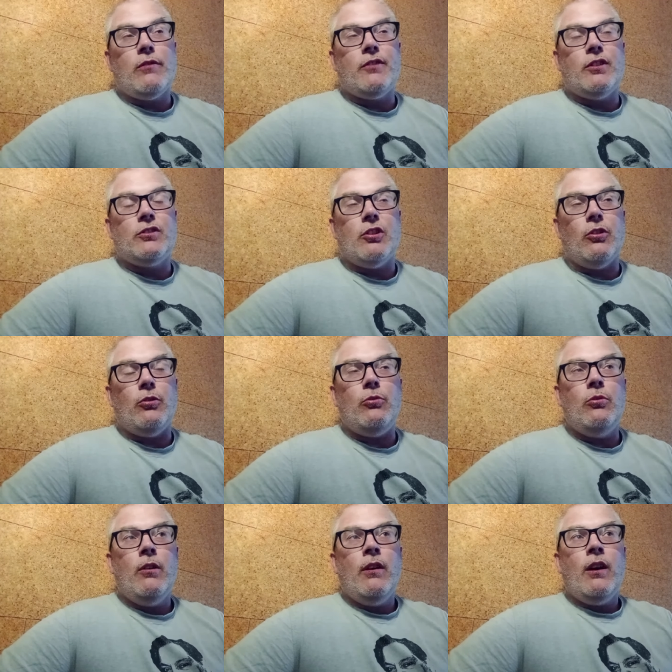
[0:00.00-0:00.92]
of the two.
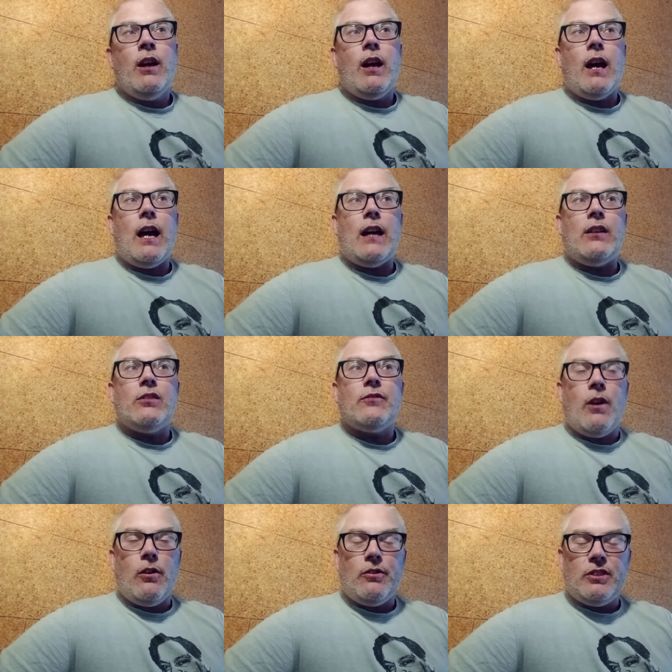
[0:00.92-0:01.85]
And as
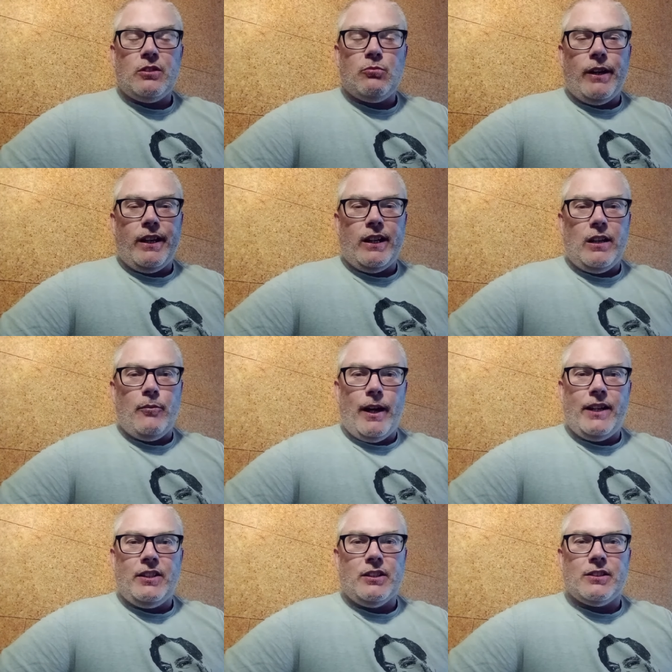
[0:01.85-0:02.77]
far as his weekly
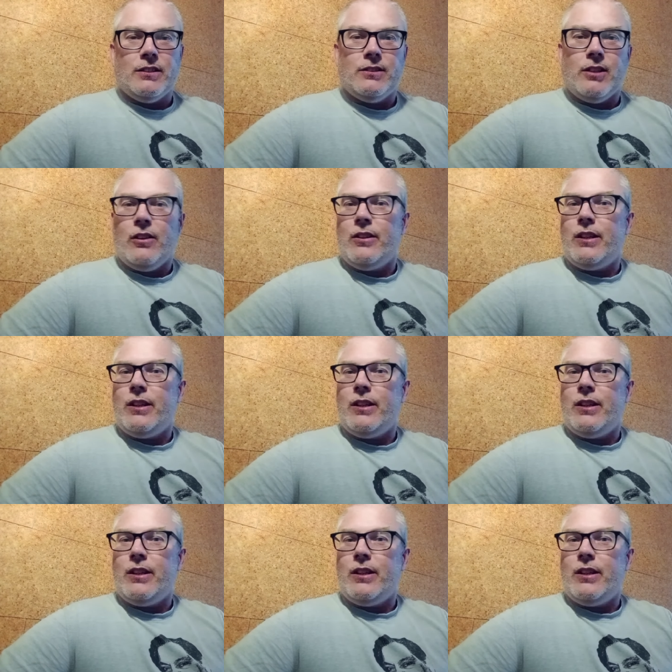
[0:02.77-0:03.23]
wage is concerned,